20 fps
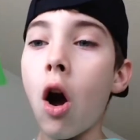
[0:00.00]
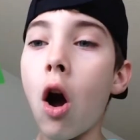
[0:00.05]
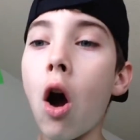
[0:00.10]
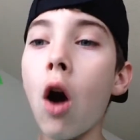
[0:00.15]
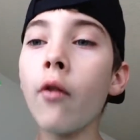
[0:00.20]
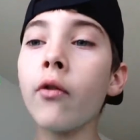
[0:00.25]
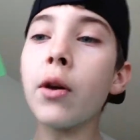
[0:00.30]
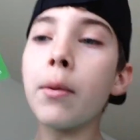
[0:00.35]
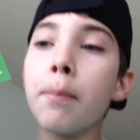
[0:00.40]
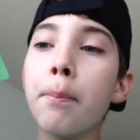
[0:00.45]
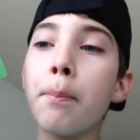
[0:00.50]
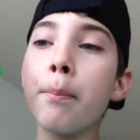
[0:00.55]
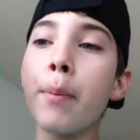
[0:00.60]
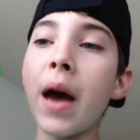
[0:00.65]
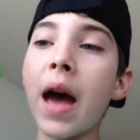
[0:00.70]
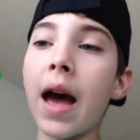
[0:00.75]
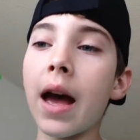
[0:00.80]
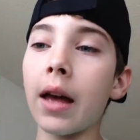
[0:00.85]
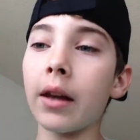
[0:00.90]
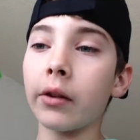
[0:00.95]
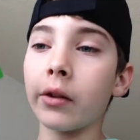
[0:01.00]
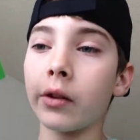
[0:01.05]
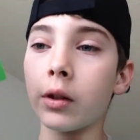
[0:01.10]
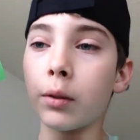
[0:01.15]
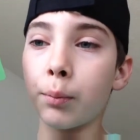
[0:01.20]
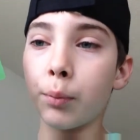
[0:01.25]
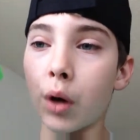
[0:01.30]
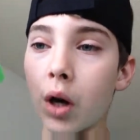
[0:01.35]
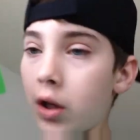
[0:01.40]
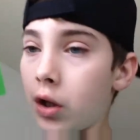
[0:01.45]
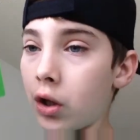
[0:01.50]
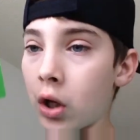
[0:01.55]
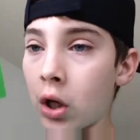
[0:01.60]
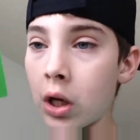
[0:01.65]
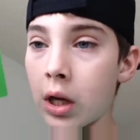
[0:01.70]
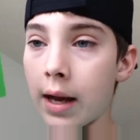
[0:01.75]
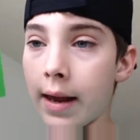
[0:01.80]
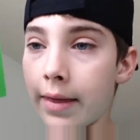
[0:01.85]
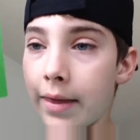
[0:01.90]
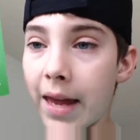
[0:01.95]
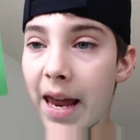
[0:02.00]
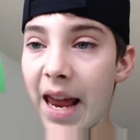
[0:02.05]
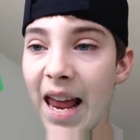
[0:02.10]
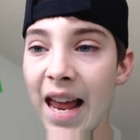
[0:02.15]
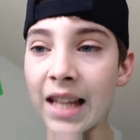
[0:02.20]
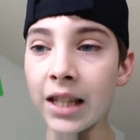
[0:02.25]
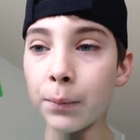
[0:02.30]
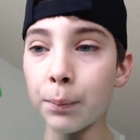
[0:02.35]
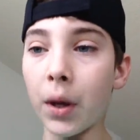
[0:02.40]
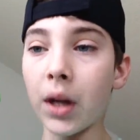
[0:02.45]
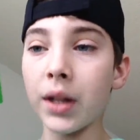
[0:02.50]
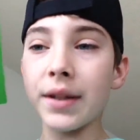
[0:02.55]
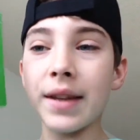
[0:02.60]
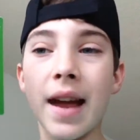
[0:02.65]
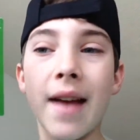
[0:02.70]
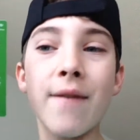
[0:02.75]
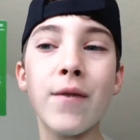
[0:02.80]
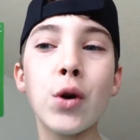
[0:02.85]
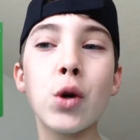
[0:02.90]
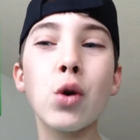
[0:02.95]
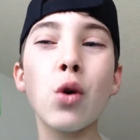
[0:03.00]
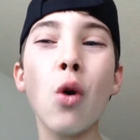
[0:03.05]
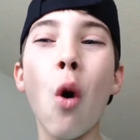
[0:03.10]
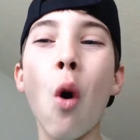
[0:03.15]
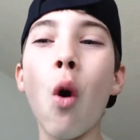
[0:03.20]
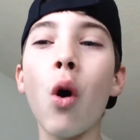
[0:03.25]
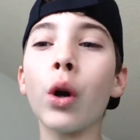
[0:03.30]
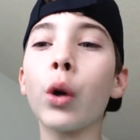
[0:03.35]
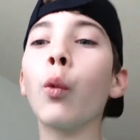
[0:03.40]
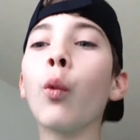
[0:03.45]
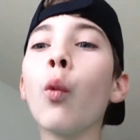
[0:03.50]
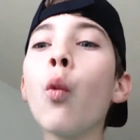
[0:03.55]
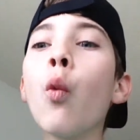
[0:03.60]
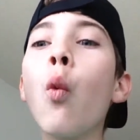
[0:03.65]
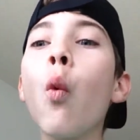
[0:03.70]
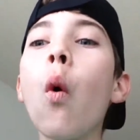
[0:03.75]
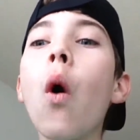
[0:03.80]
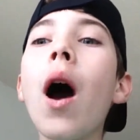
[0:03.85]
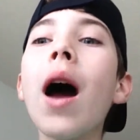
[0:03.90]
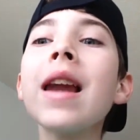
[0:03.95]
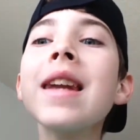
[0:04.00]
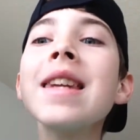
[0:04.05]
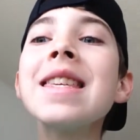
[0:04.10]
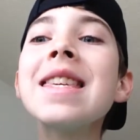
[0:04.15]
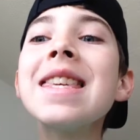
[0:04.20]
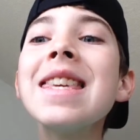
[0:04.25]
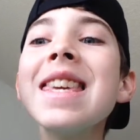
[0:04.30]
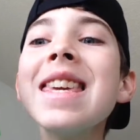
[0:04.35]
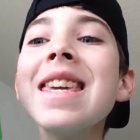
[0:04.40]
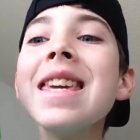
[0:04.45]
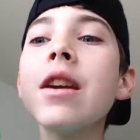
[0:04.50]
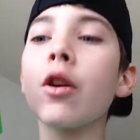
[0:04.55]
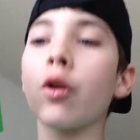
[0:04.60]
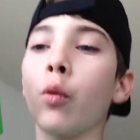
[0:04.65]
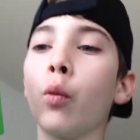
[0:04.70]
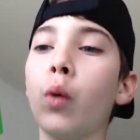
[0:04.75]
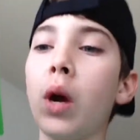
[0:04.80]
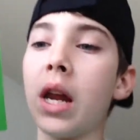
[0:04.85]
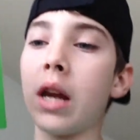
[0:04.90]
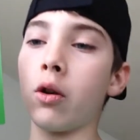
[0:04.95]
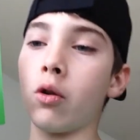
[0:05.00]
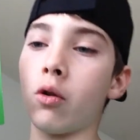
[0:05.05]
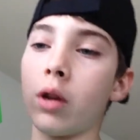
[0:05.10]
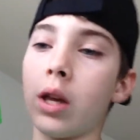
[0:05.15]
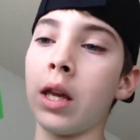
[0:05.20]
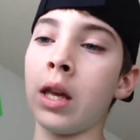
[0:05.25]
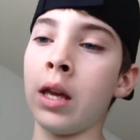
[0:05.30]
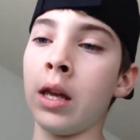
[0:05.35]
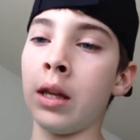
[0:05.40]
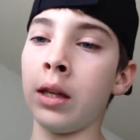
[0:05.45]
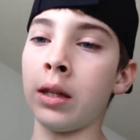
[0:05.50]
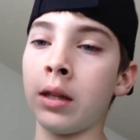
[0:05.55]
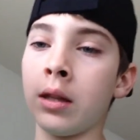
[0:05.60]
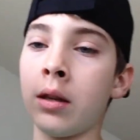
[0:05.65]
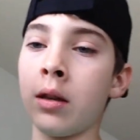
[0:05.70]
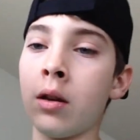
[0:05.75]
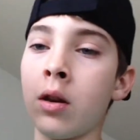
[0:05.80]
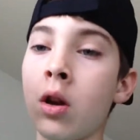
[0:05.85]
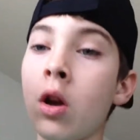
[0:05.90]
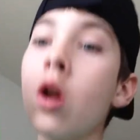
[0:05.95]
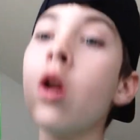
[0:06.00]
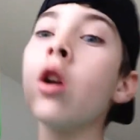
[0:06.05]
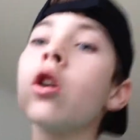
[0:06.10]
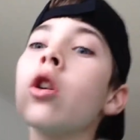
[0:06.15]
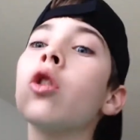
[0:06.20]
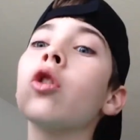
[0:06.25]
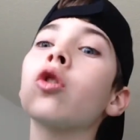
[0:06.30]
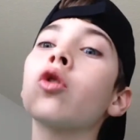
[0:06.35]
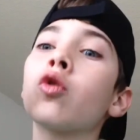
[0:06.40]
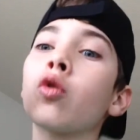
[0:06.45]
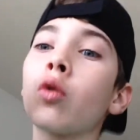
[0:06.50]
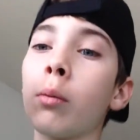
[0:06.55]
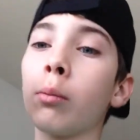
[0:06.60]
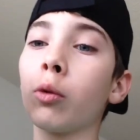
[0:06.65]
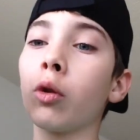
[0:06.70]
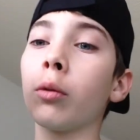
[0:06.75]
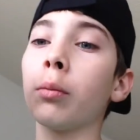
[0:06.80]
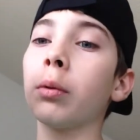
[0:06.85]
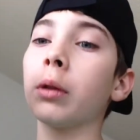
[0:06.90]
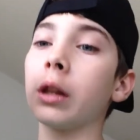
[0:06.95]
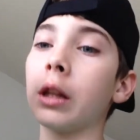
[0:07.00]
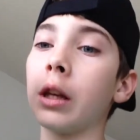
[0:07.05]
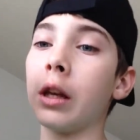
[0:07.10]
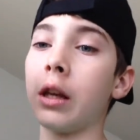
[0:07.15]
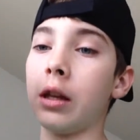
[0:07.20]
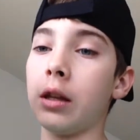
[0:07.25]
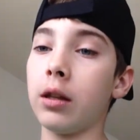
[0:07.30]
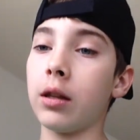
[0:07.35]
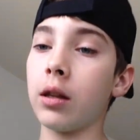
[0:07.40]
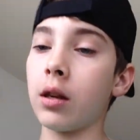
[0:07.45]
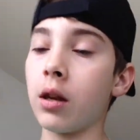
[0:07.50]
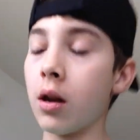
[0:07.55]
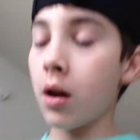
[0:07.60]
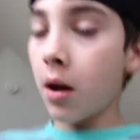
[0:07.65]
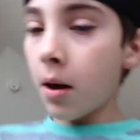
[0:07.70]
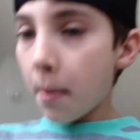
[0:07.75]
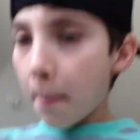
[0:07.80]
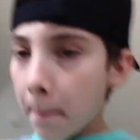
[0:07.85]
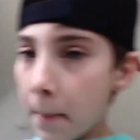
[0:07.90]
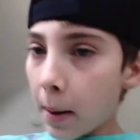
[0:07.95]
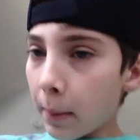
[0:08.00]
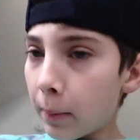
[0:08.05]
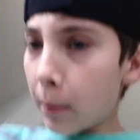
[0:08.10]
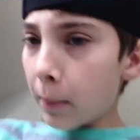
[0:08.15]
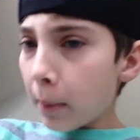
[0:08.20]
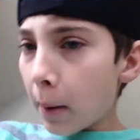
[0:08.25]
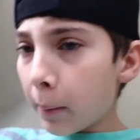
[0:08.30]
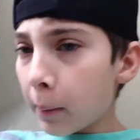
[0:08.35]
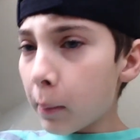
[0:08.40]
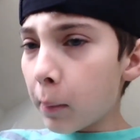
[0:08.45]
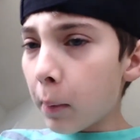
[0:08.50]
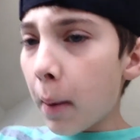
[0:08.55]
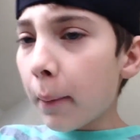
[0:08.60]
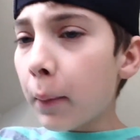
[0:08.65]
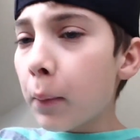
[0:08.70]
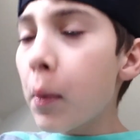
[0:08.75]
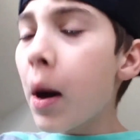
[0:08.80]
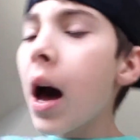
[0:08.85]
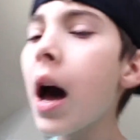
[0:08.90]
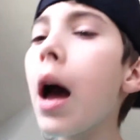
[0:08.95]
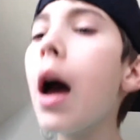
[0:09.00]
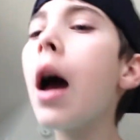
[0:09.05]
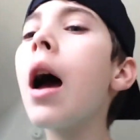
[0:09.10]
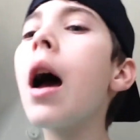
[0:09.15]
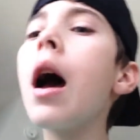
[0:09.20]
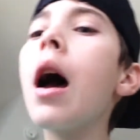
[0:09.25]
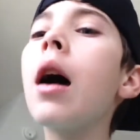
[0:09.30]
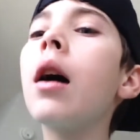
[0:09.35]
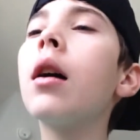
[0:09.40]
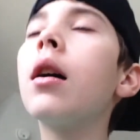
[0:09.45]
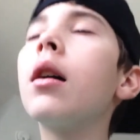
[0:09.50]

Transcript: of the best prize you can get, the Xbox Live Gold one year winner is drumroll please. Blah blah blah blah blah blah blah.